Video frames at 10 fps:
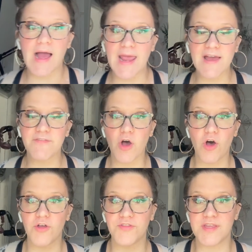I have
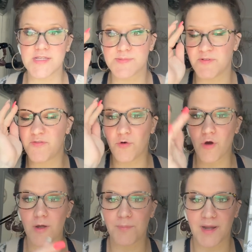hauled these
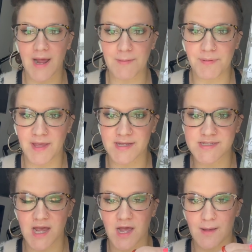before, but I picked
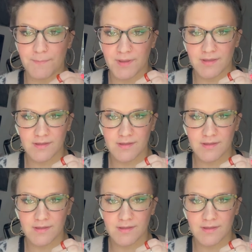up